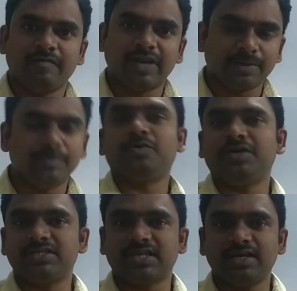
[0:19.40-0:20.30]
welcome to
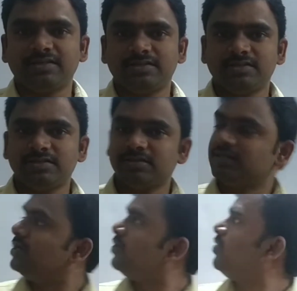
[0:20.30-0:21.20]
today's class.
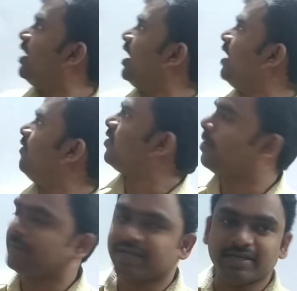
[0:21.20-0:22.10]
Today our
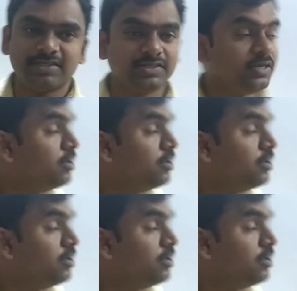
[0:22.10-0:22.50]
topic is